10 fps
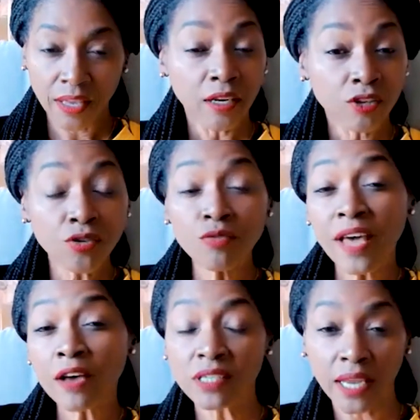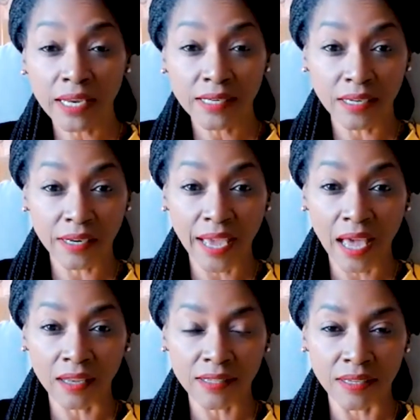In a 2018
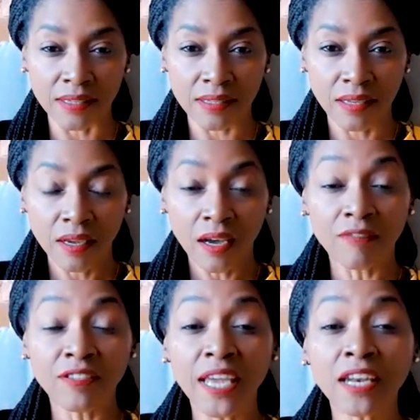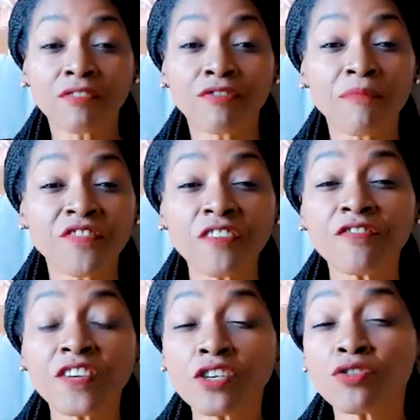analysis of data from
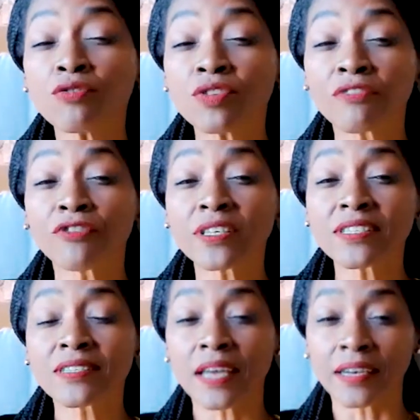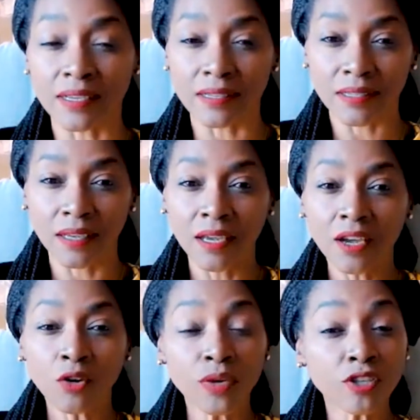52 different studies,
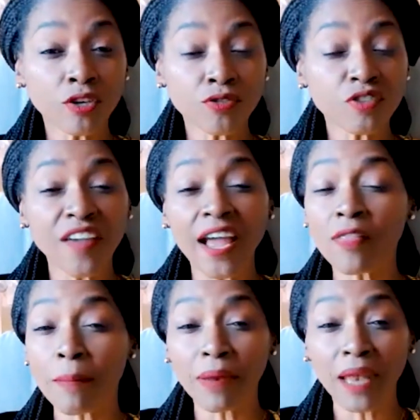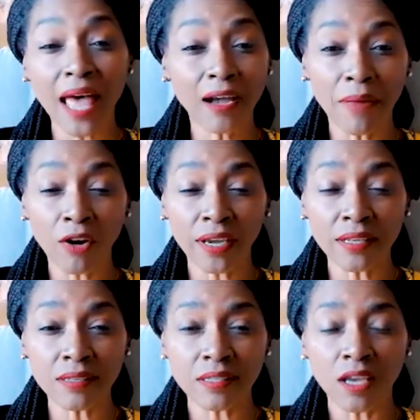researchers found that Black
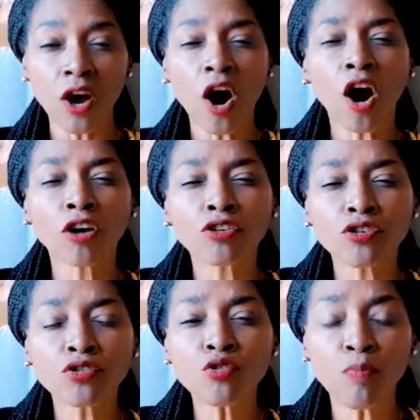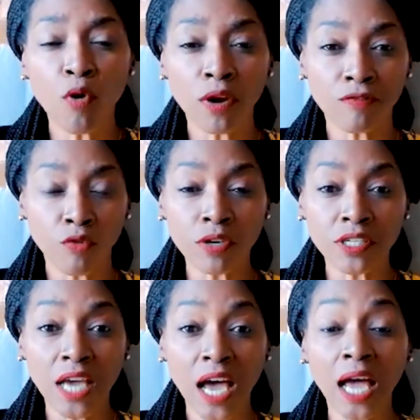Americans are 2.4
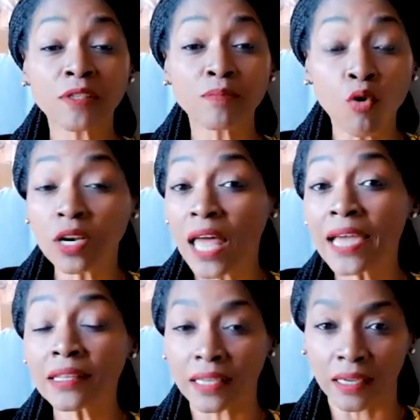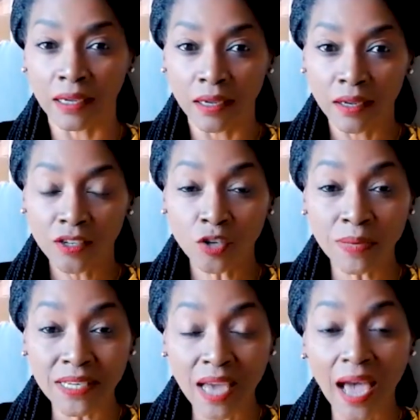times more likely to
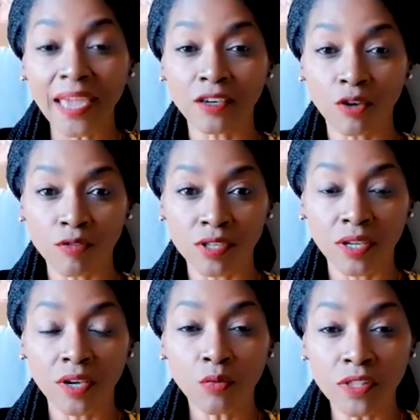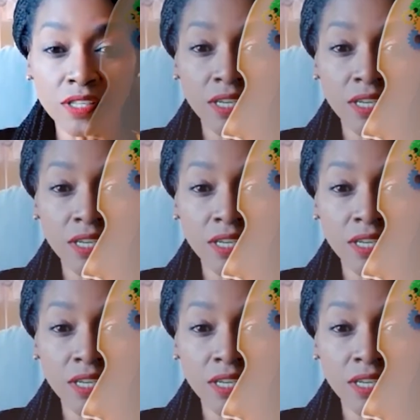be diagnosed with